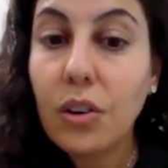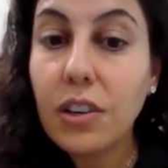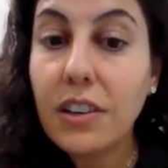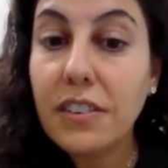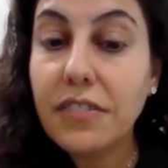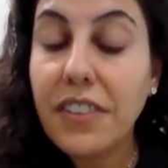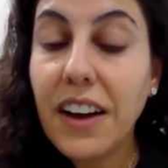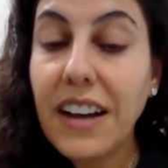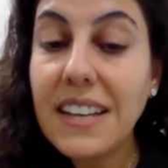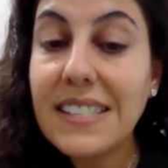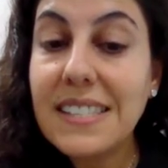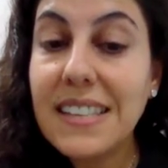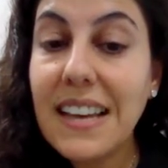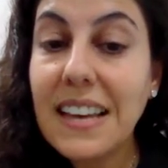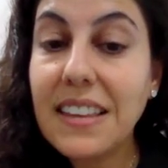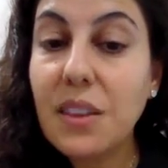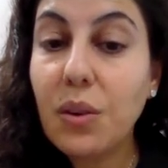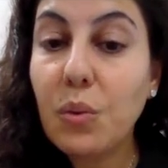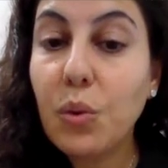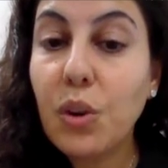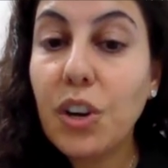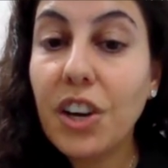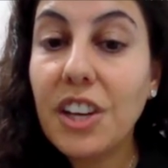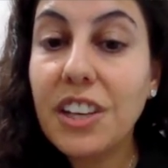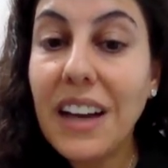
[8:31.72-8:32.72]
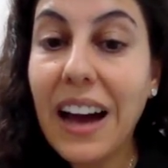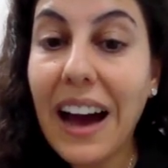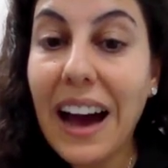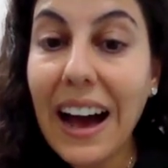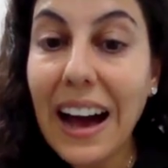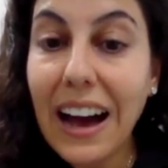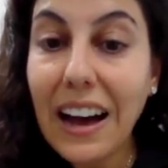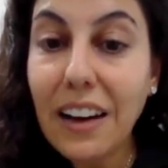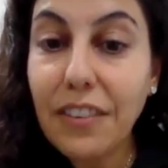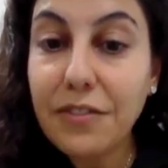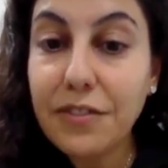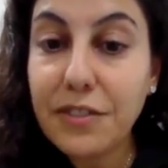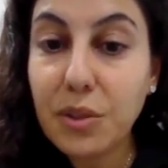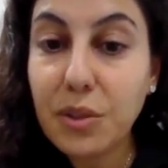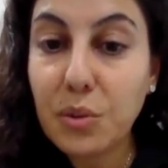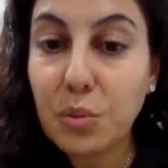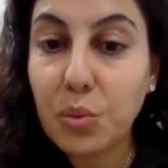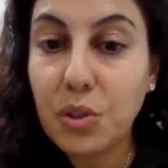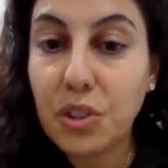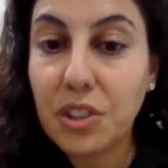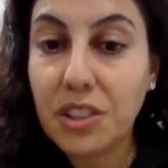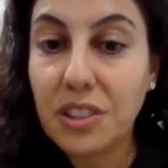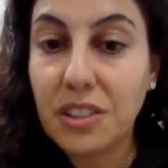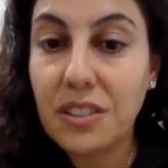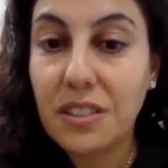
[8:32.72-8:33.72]
Or if I say the word
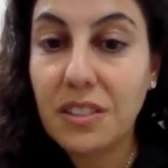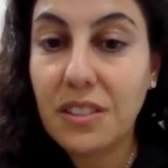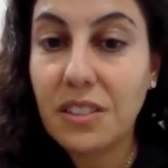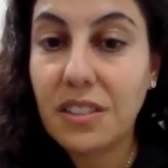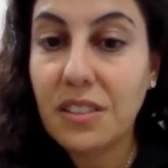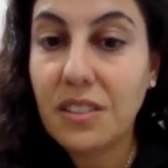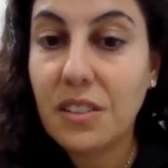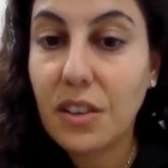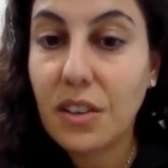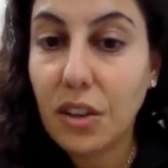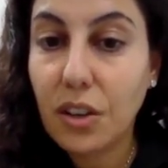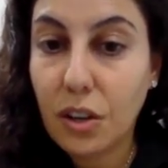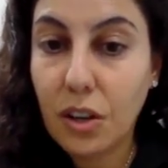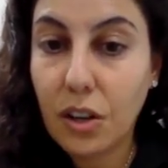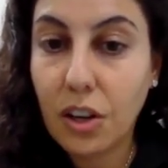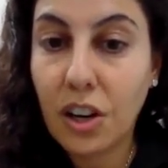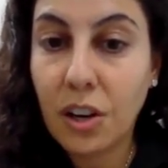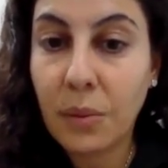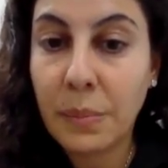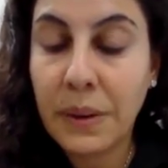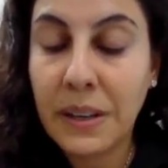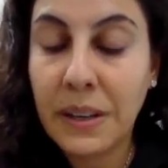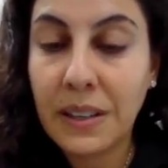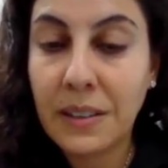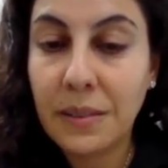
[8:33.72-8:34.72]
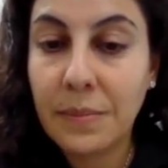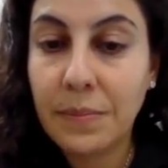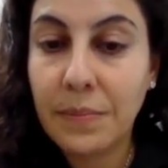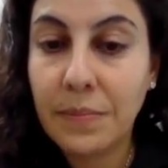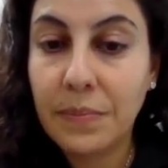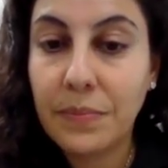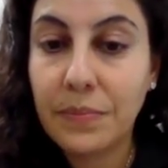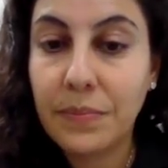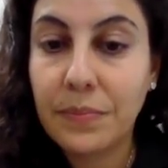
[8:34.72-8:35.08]
afterwards, comma,